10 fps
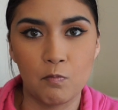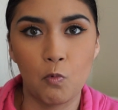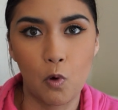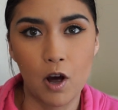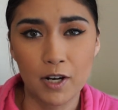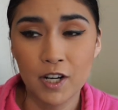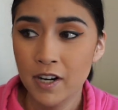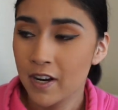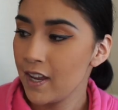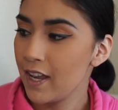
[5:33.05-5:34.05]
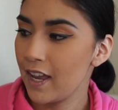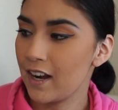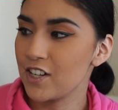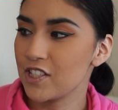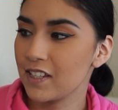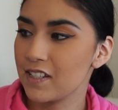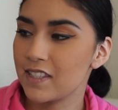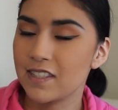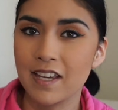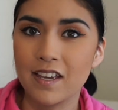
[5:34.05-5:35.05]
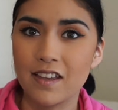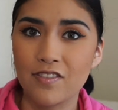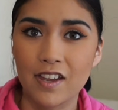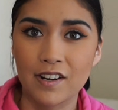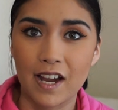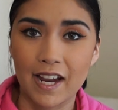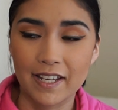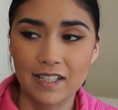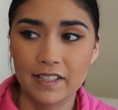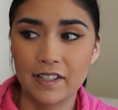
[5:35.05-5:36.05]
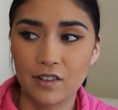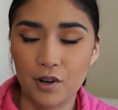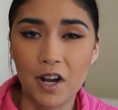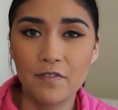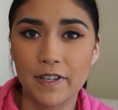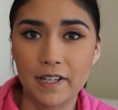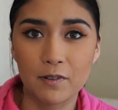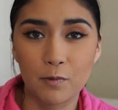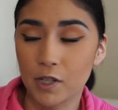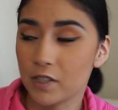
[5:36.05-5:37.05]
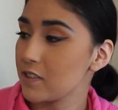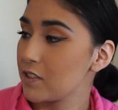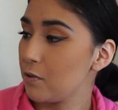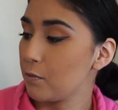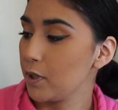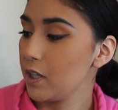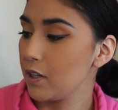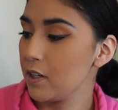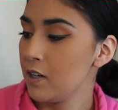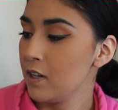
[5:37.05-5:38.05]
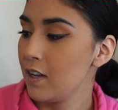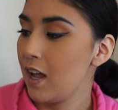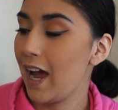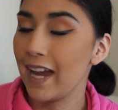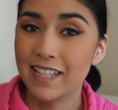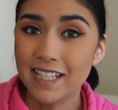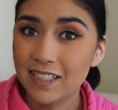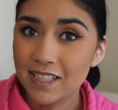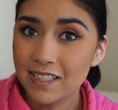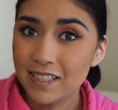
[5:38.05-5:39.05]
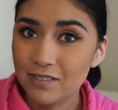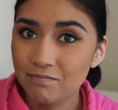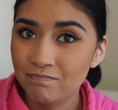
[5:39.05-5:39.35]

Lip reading: water, and I just let it sit, and then I clean it off, and it works really good. I like this.